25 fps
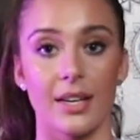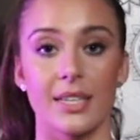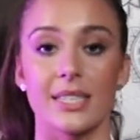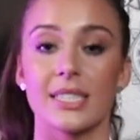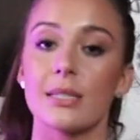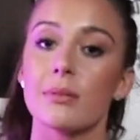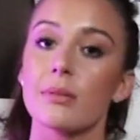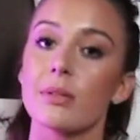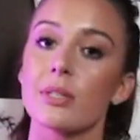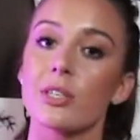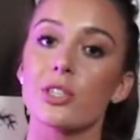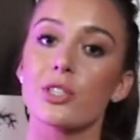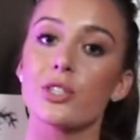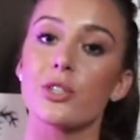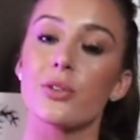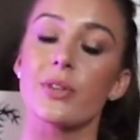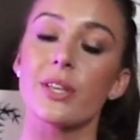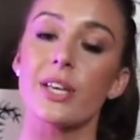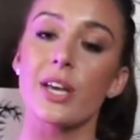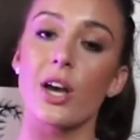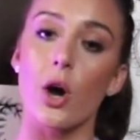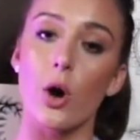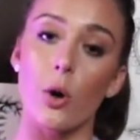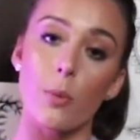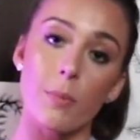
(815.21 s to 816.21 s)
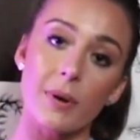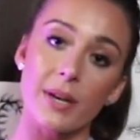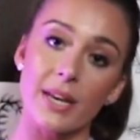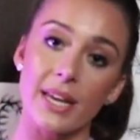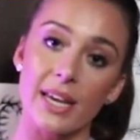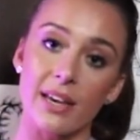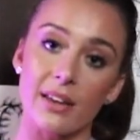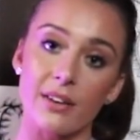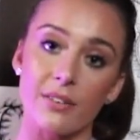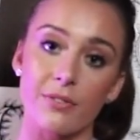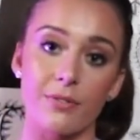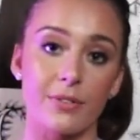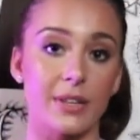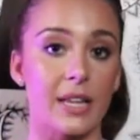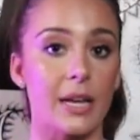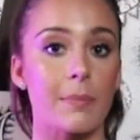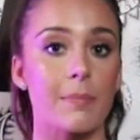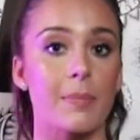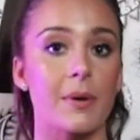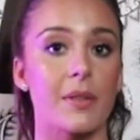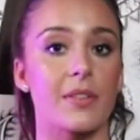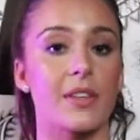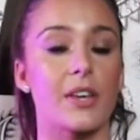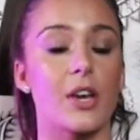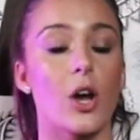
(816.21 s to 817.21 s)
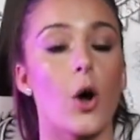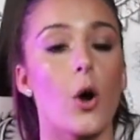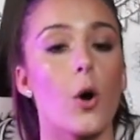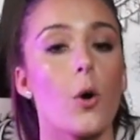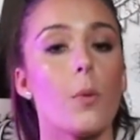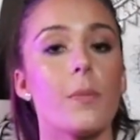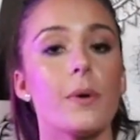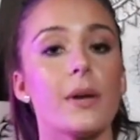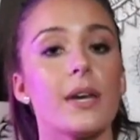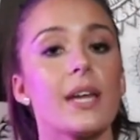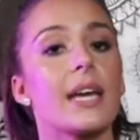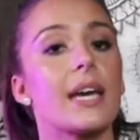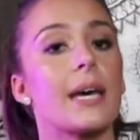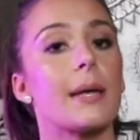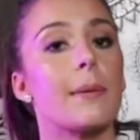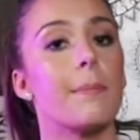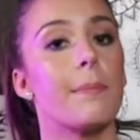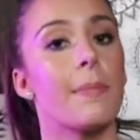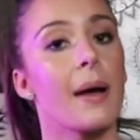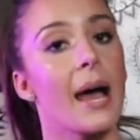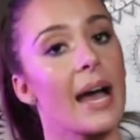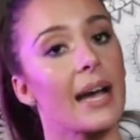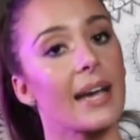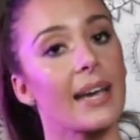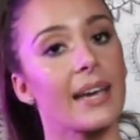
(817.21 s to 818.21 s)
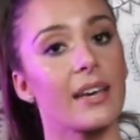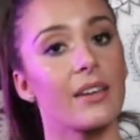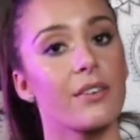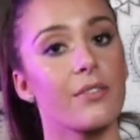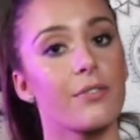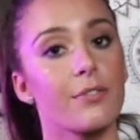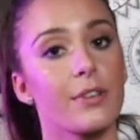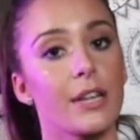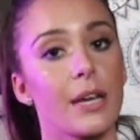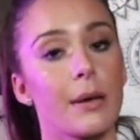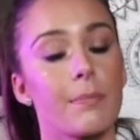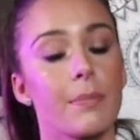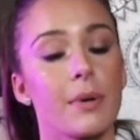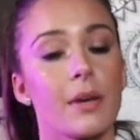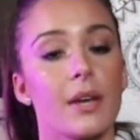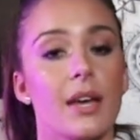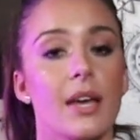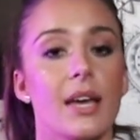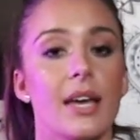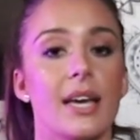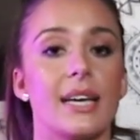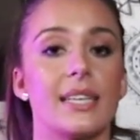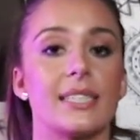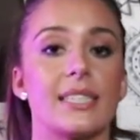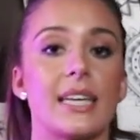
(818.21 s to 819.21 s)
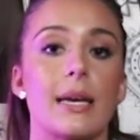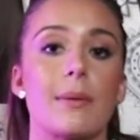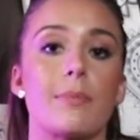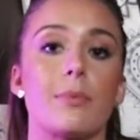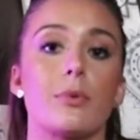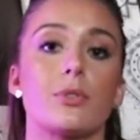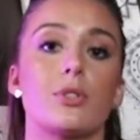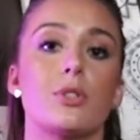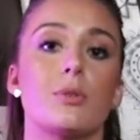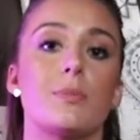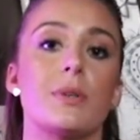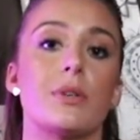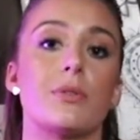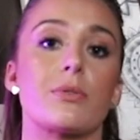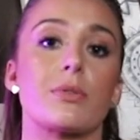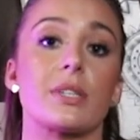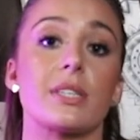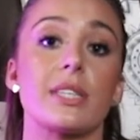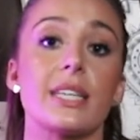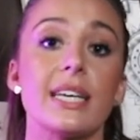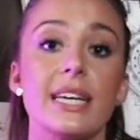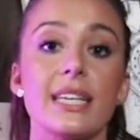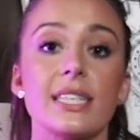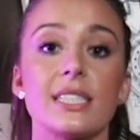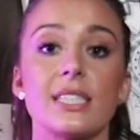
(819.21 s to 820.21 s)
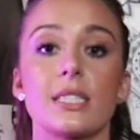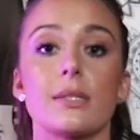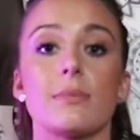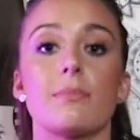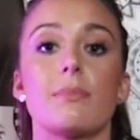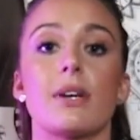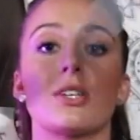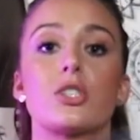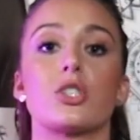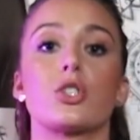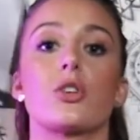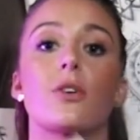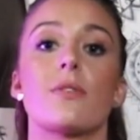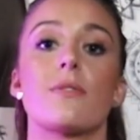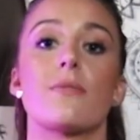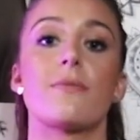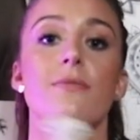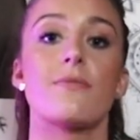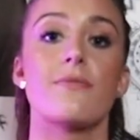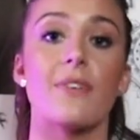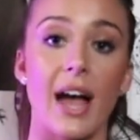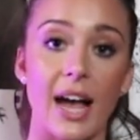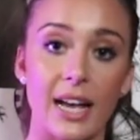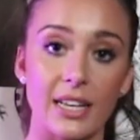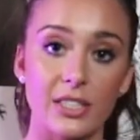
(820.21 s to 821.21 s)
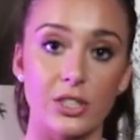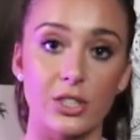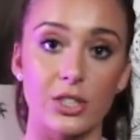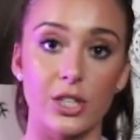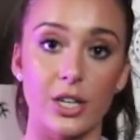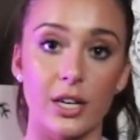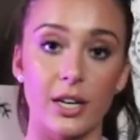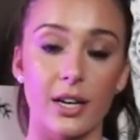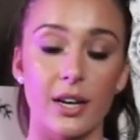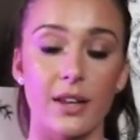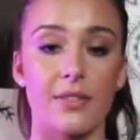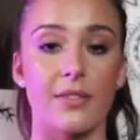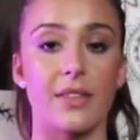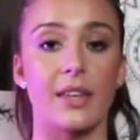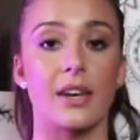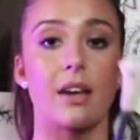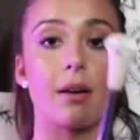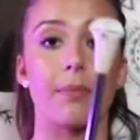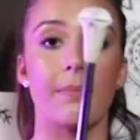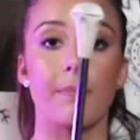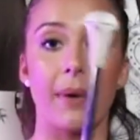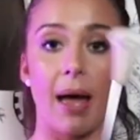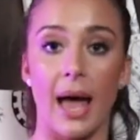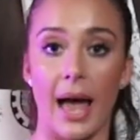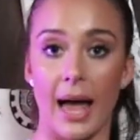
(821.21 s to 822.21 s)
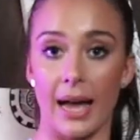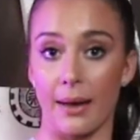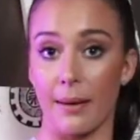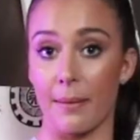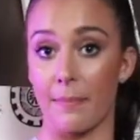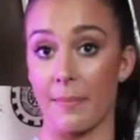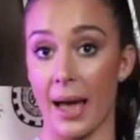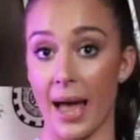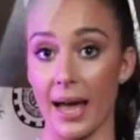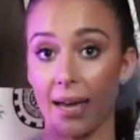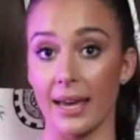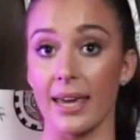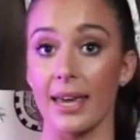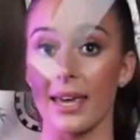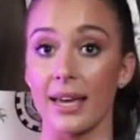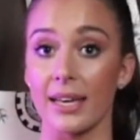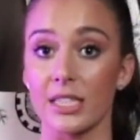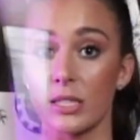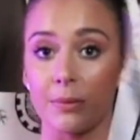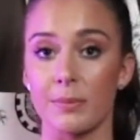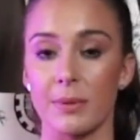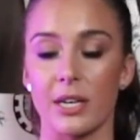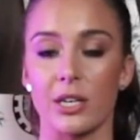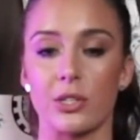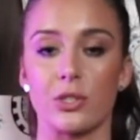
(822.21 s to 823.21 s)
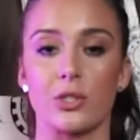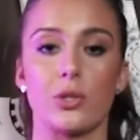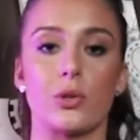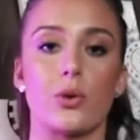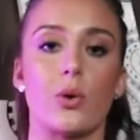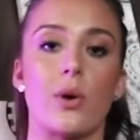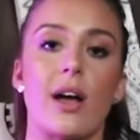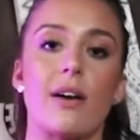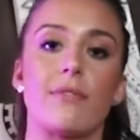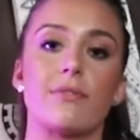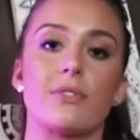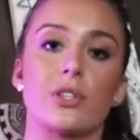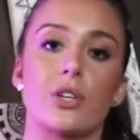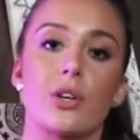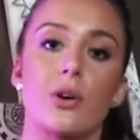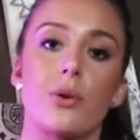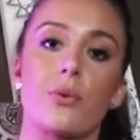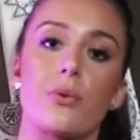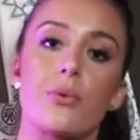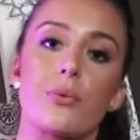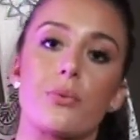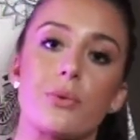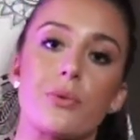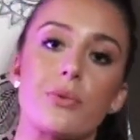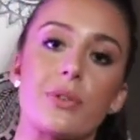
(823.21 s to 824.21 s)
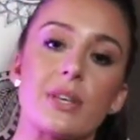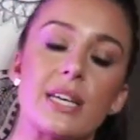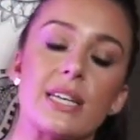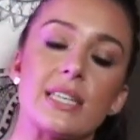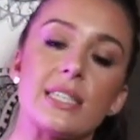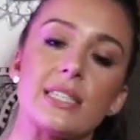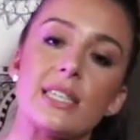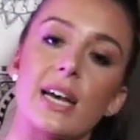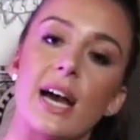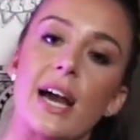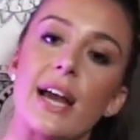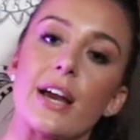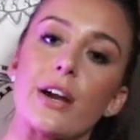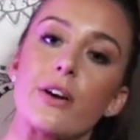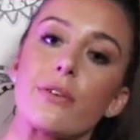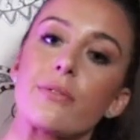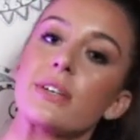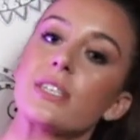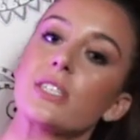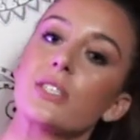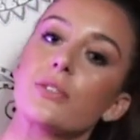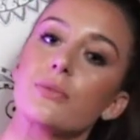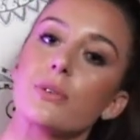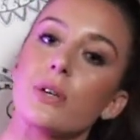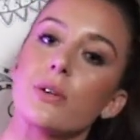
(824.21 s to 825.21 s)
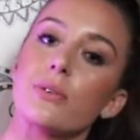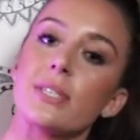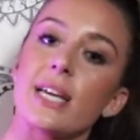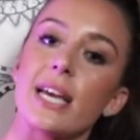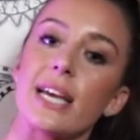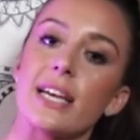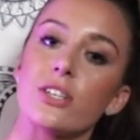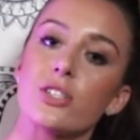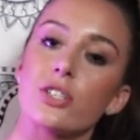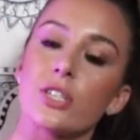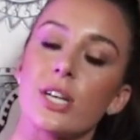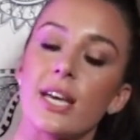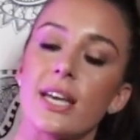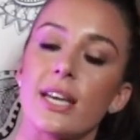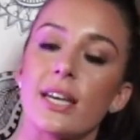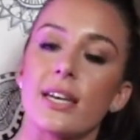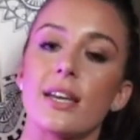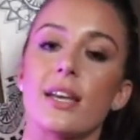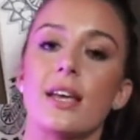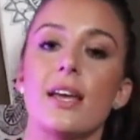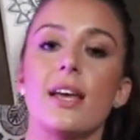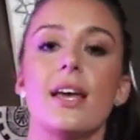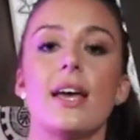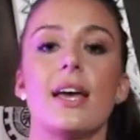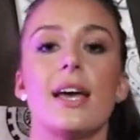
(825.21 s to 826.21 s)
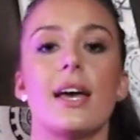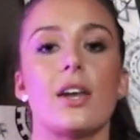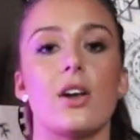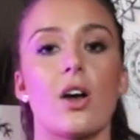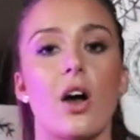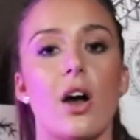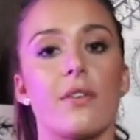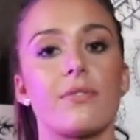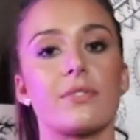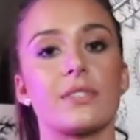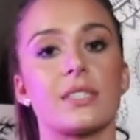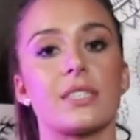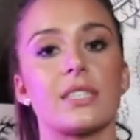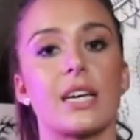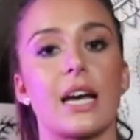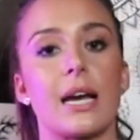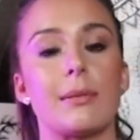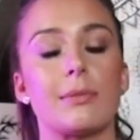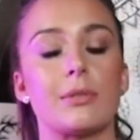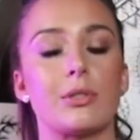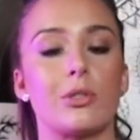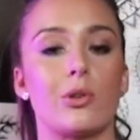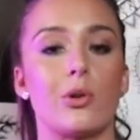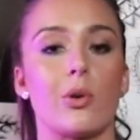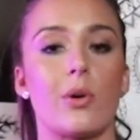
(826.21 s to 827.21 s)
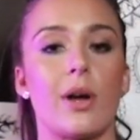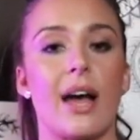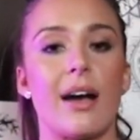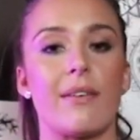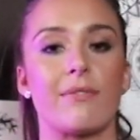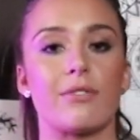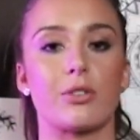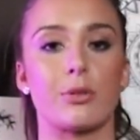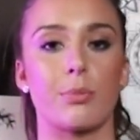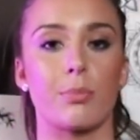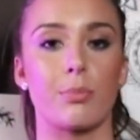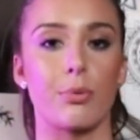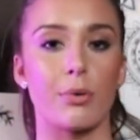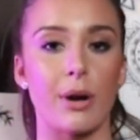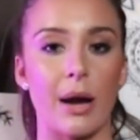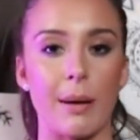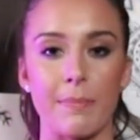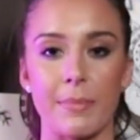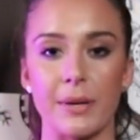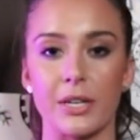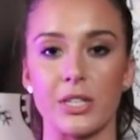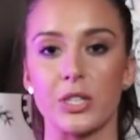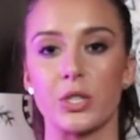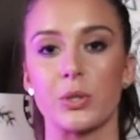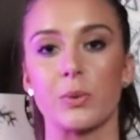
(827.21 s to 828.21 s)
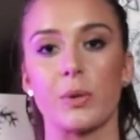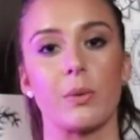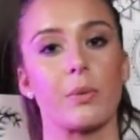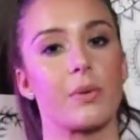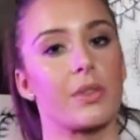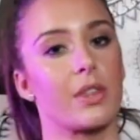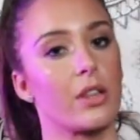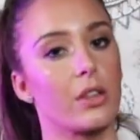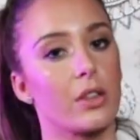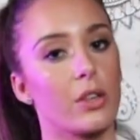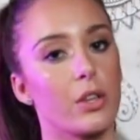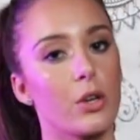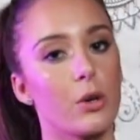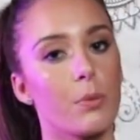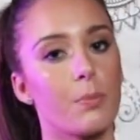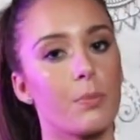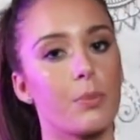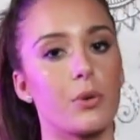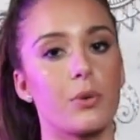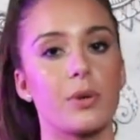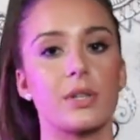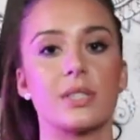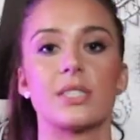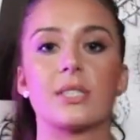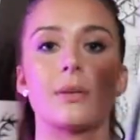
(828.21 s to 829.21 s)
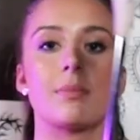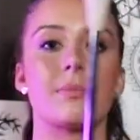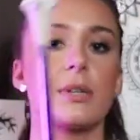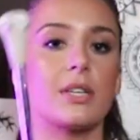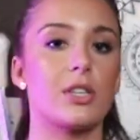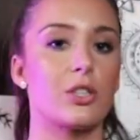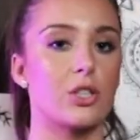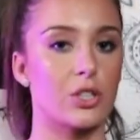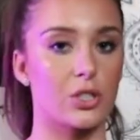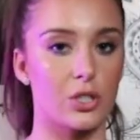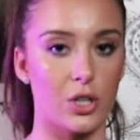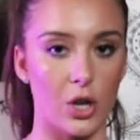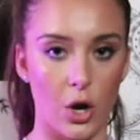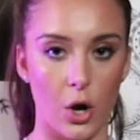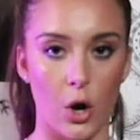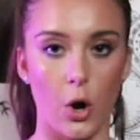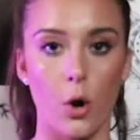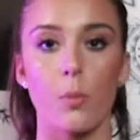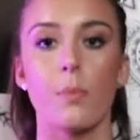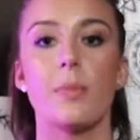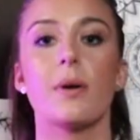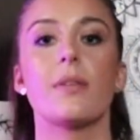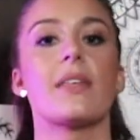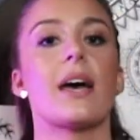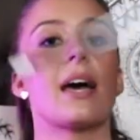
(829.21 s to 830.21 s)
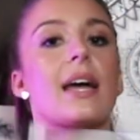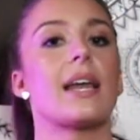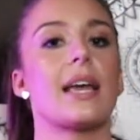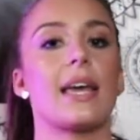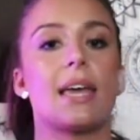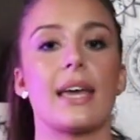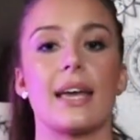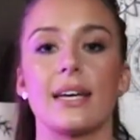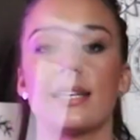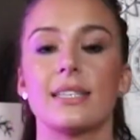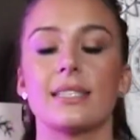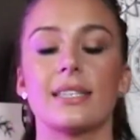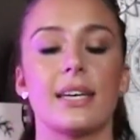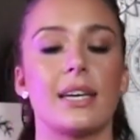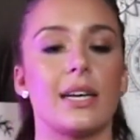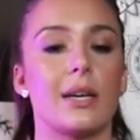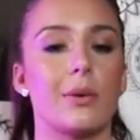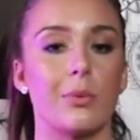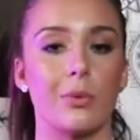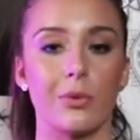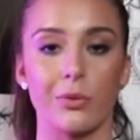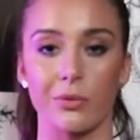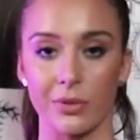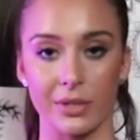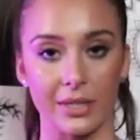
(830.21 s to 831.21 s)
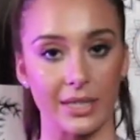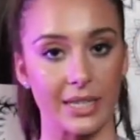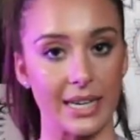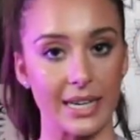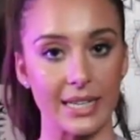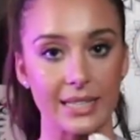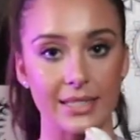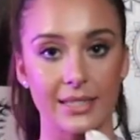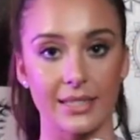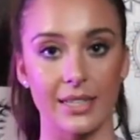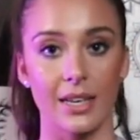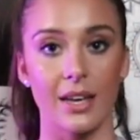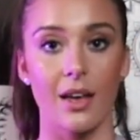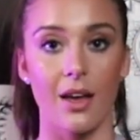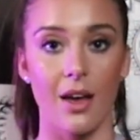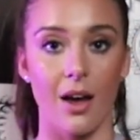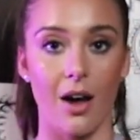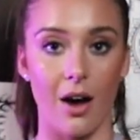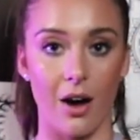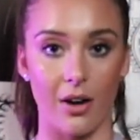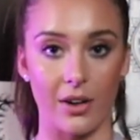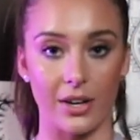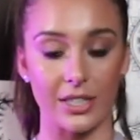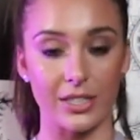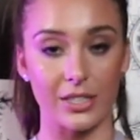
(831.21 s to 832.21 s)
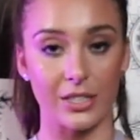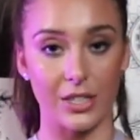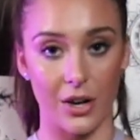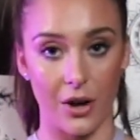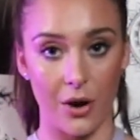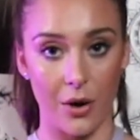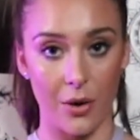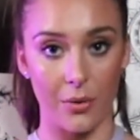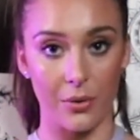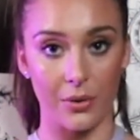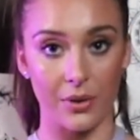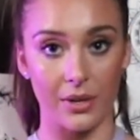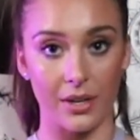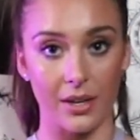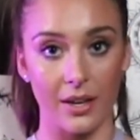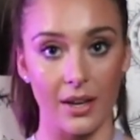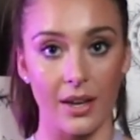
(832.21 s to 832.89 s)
Similar to the open hand flip, the open hand backhand flip is able to be released much faster than a backhand because you don't have to go through the entire wrist rotation, and oftentimes you don't have to prep into it with the loop. You can simply just open that hand and it will release on its own.